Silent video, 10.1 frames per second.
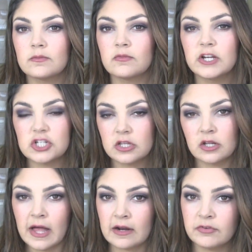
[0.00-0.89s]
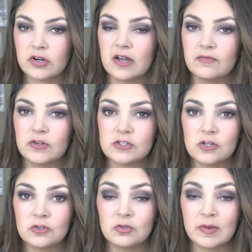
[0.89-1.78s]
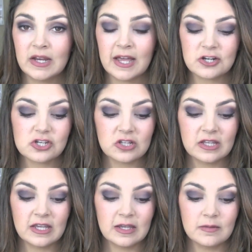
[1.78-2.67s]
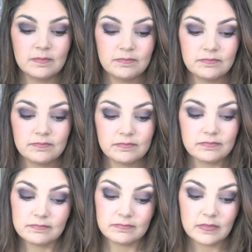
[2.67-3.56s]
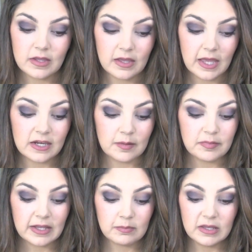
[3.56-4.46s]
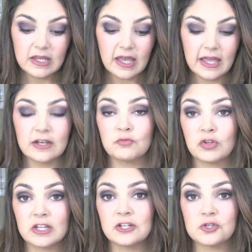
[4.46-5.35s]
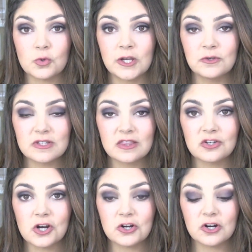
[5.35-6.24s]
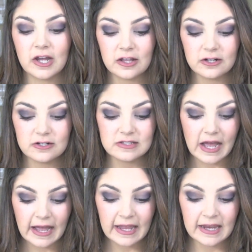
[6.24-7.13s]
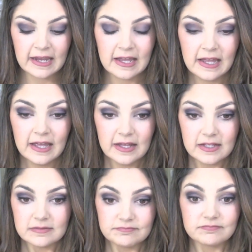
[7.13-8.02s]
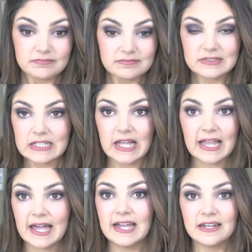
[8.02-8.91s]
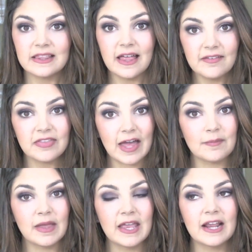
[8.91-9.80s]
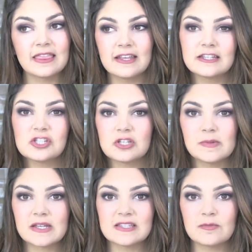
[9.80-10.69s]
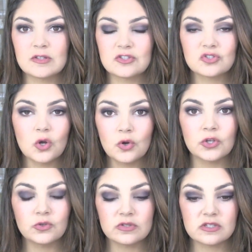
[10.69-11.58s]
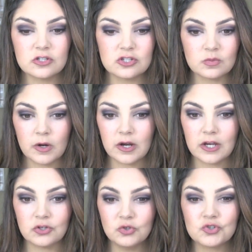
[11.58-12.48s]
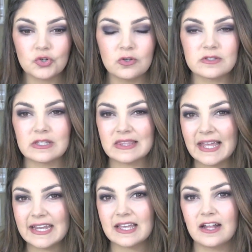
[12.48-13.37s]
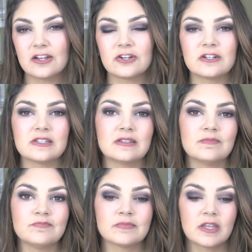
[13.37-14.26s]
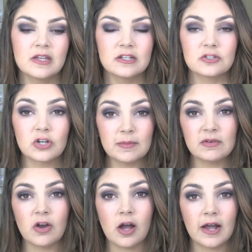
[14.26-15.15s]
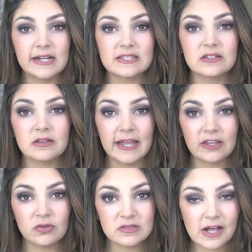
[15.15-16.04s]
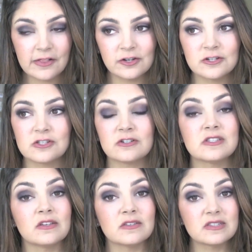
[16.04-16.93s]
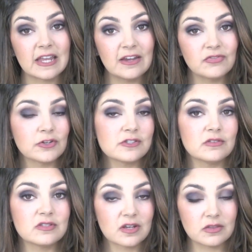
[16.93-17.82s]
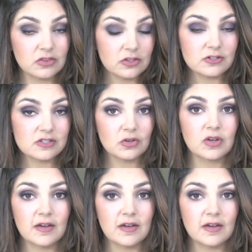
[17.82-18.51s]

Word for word: reach a little out of your comfort zone. You might actually end up like me and really enjoy using the darker colors. I I kind of love them and I think it's just because I've been so used to just wearing neutrals and light colors and don't get me wrong I still like those colors they're still safe they're still they're still